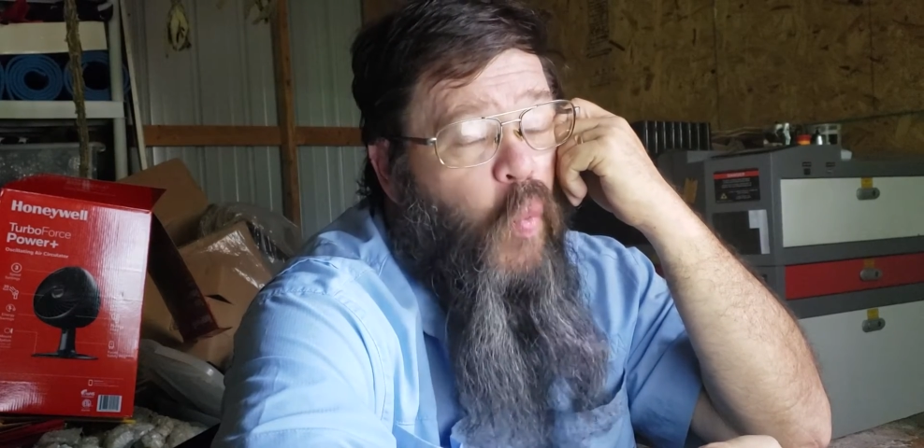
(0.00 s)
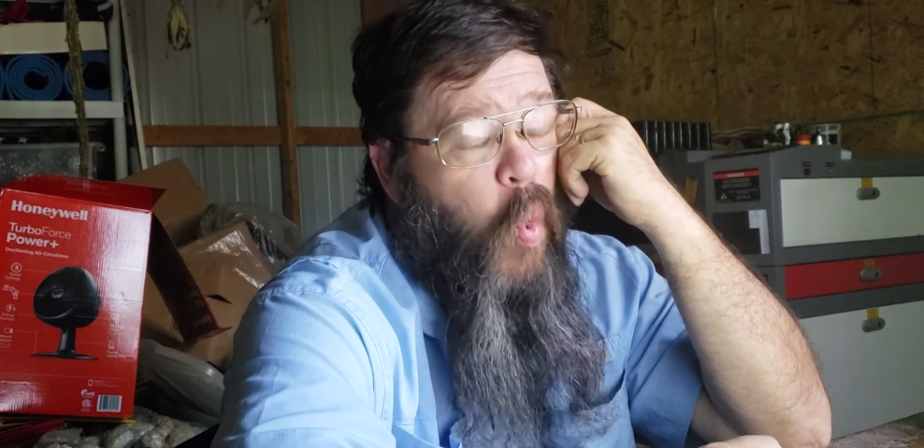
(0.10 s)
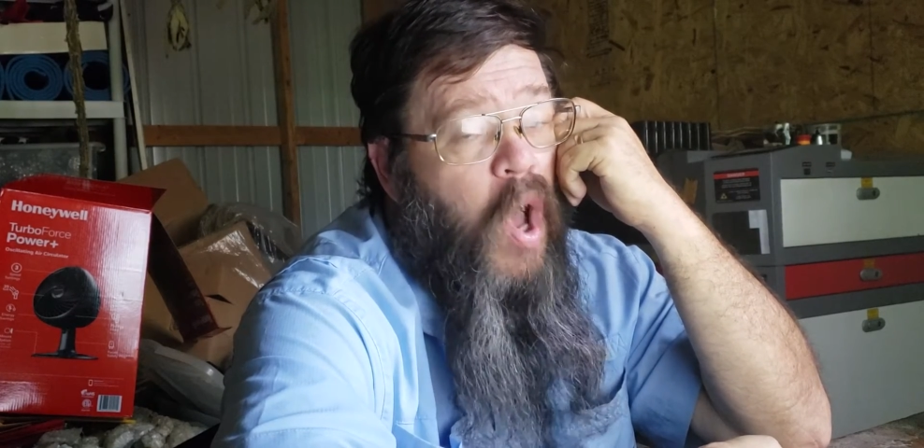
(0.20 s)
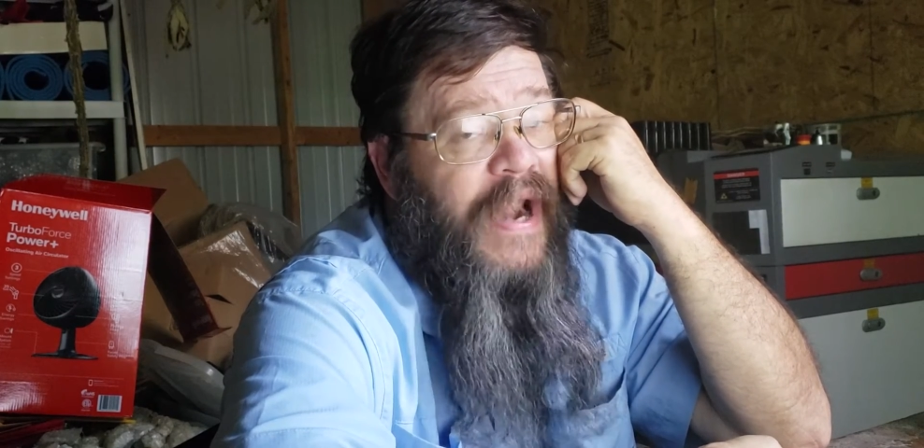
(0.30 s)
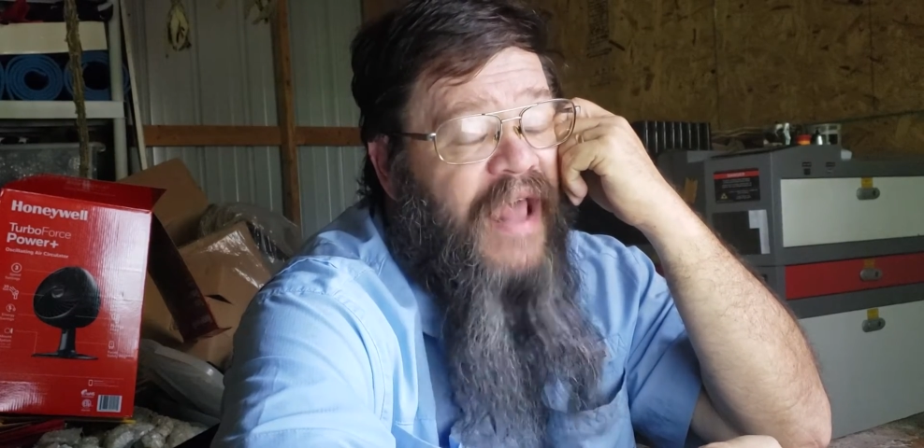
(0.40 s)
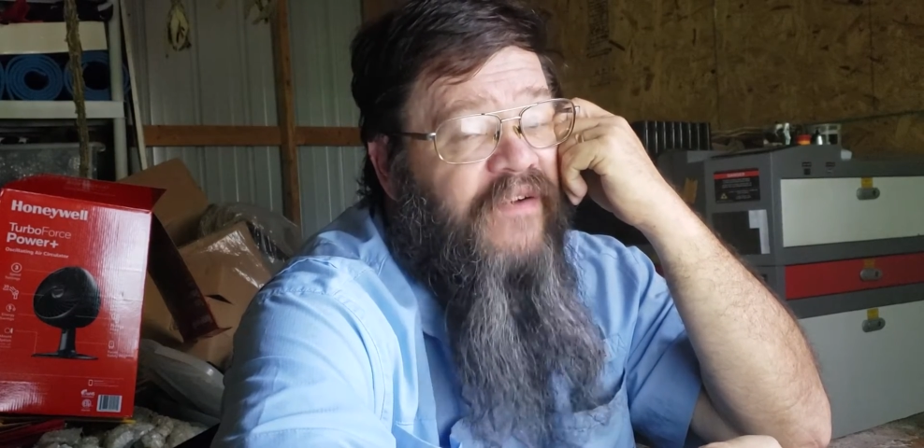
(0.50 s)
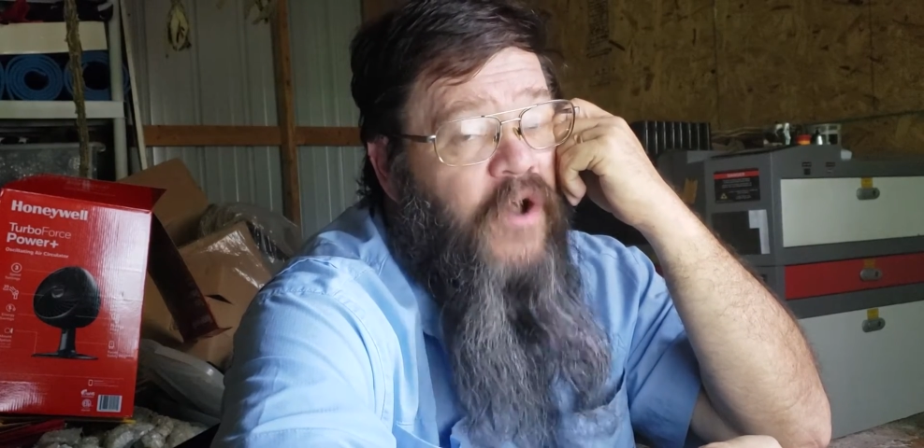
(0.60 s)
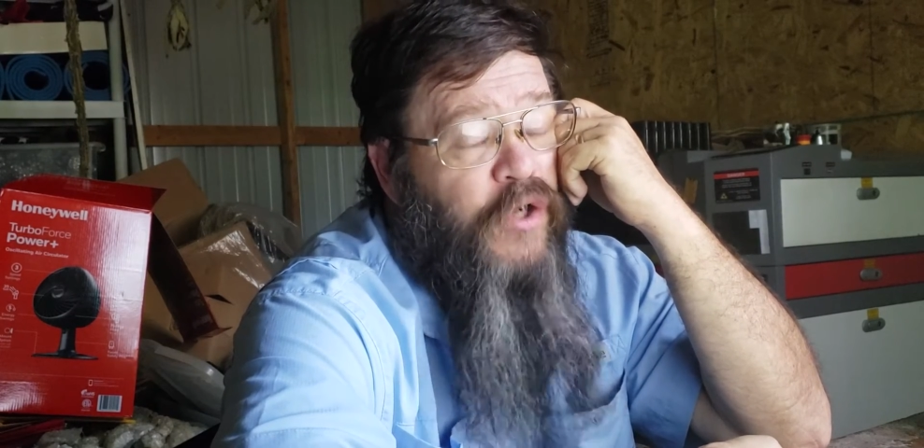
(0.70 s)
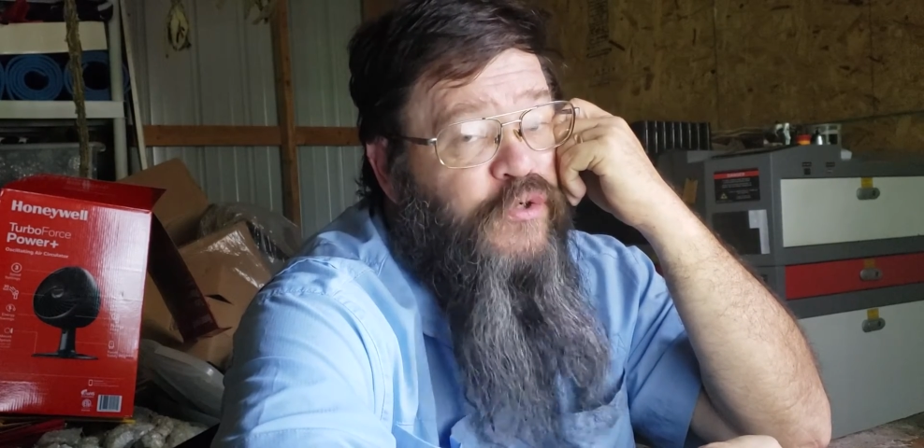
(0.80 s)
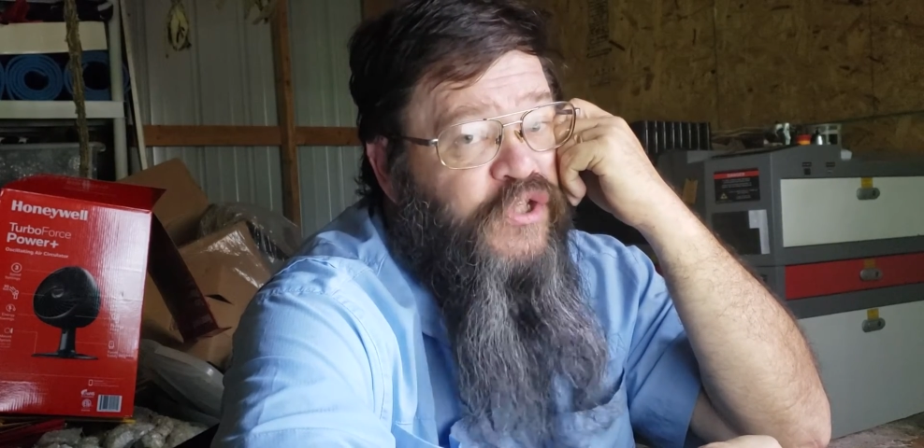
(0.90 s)
One out of
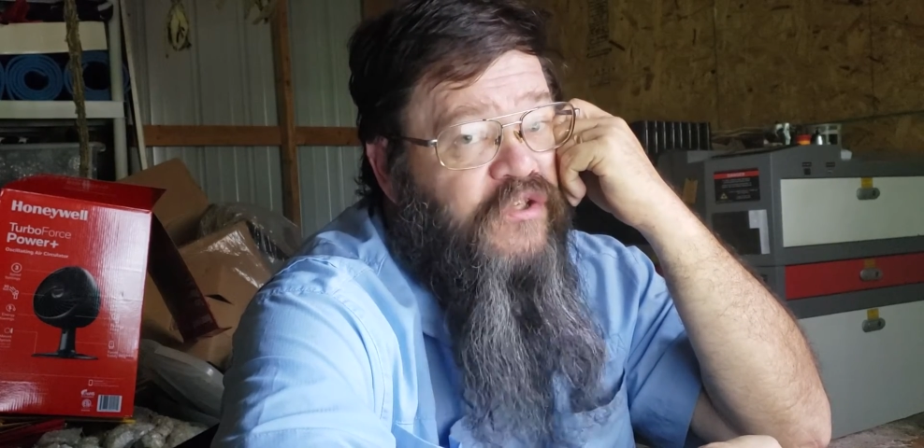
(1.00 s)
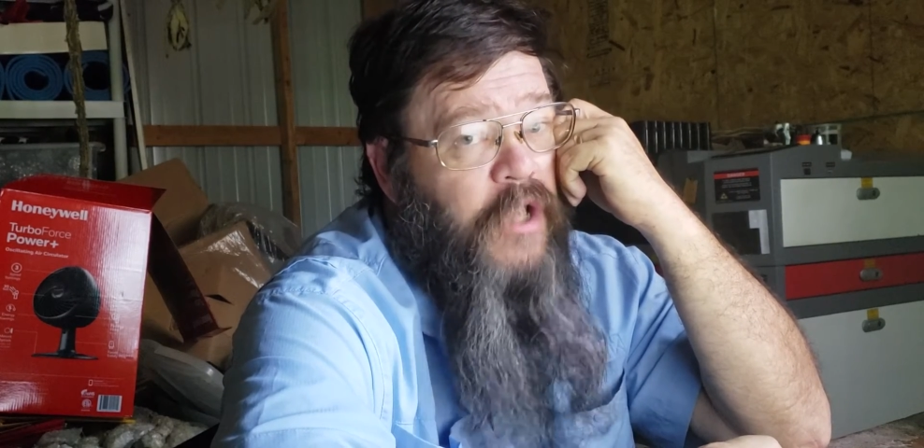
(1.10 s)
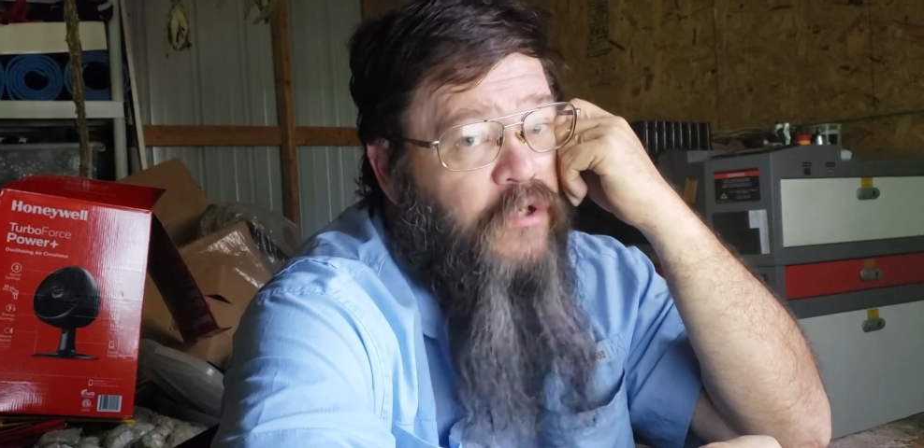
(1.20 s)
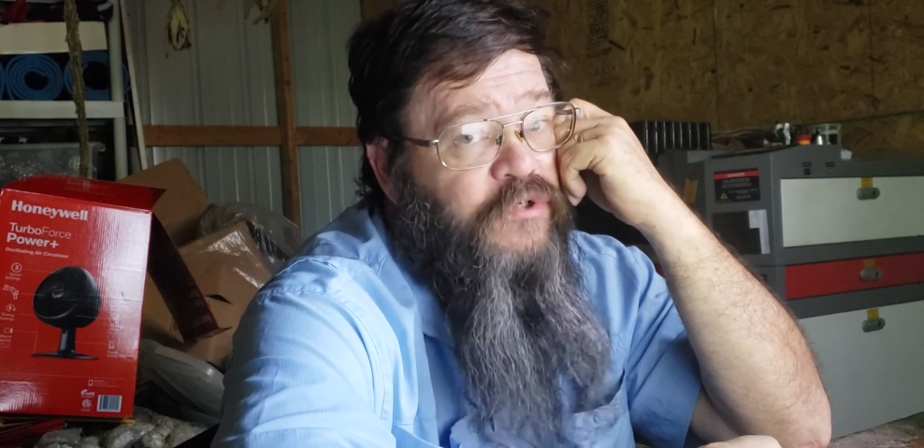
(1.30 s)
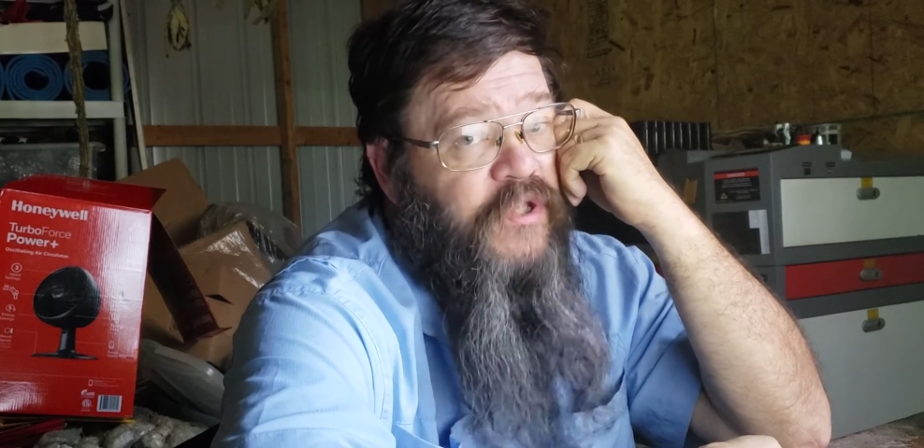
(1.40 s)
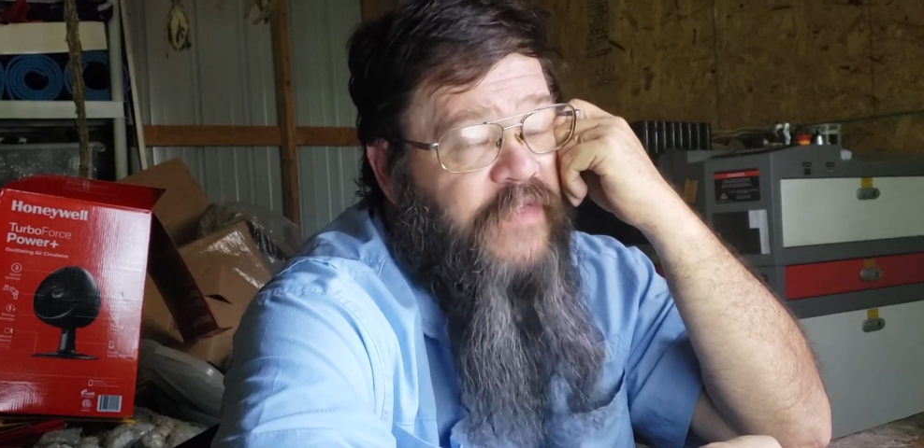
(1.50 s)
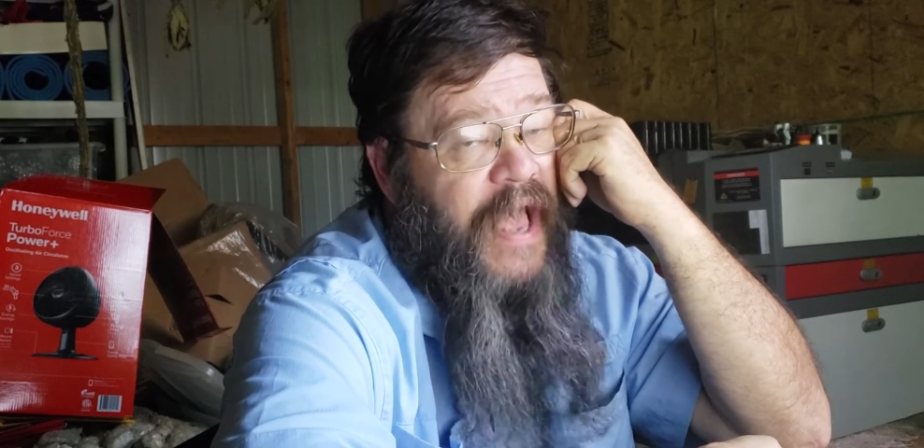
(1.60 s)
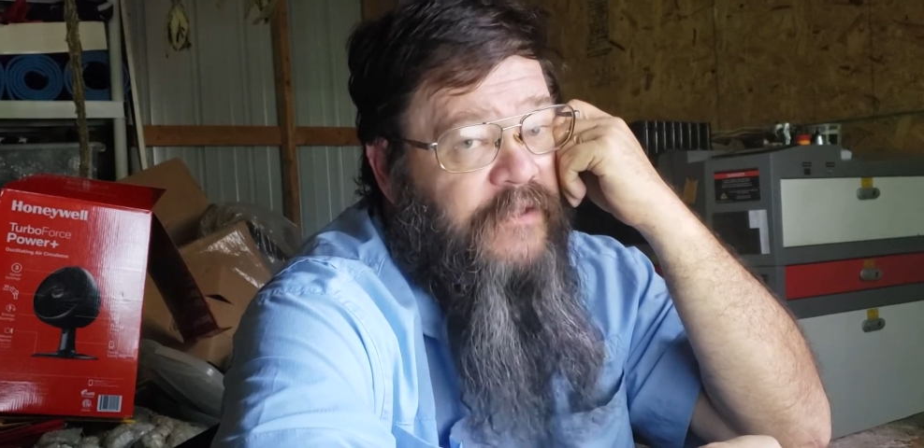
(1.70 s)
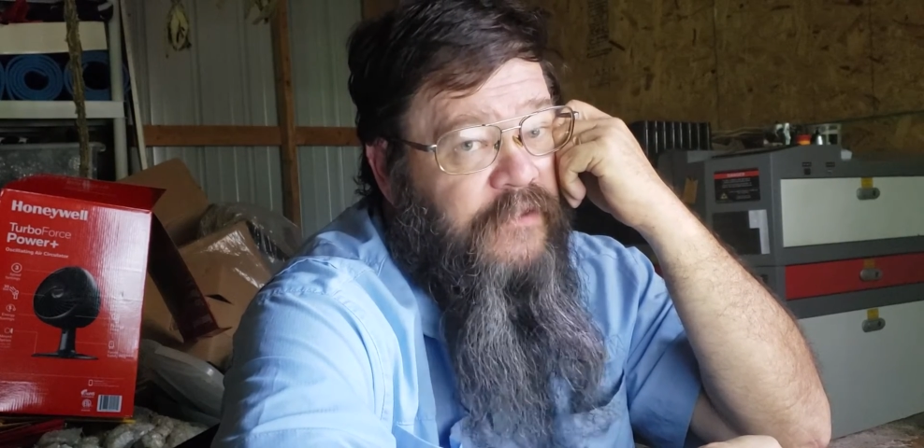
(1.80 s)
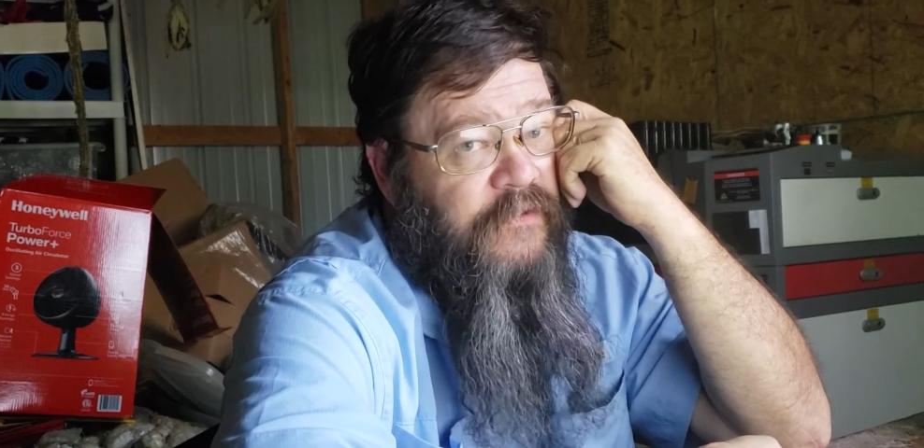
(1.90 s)
hundreds and hundreds of
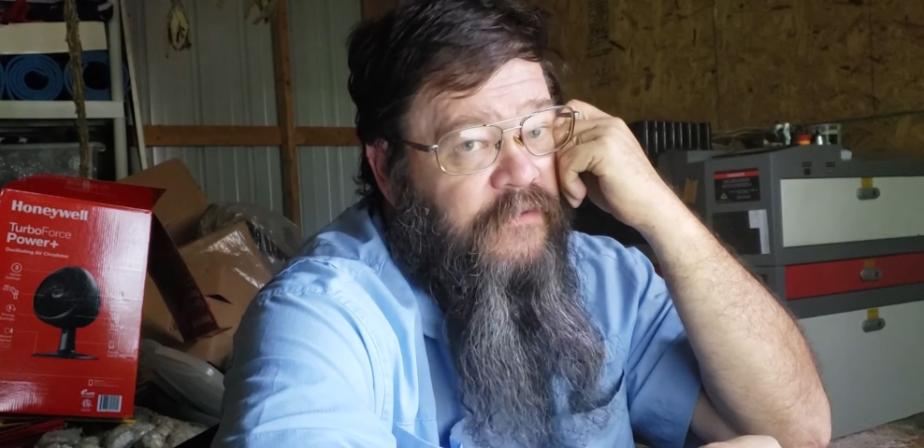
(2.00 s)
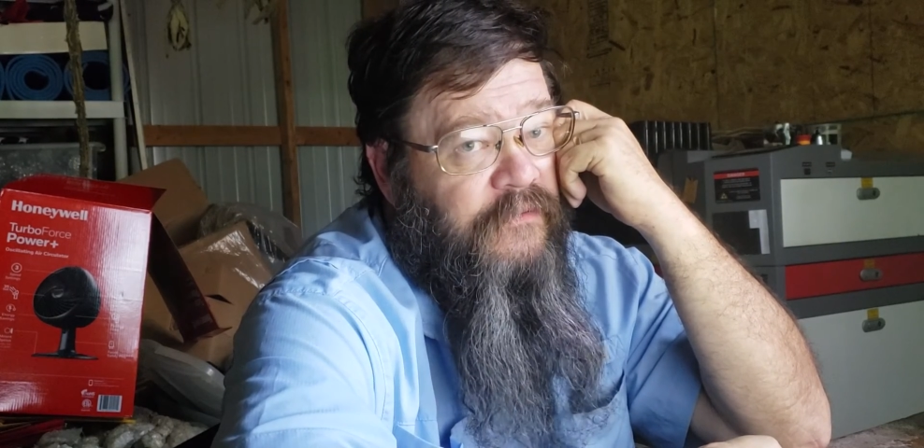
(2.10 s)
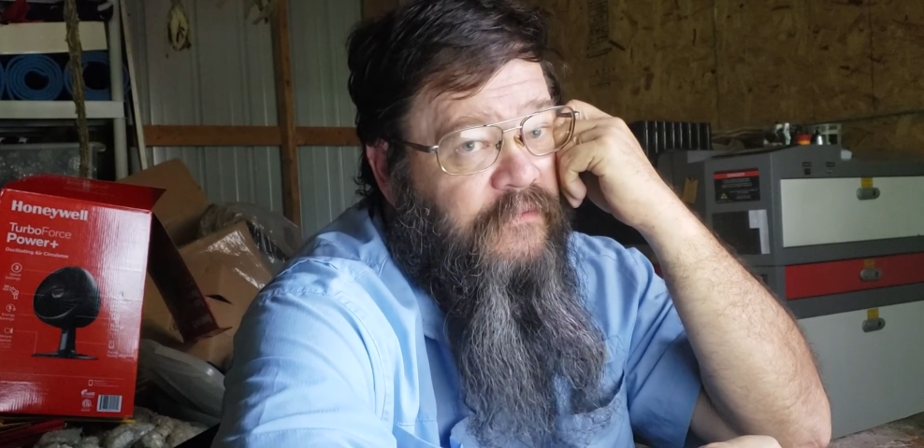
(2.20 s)
thousands.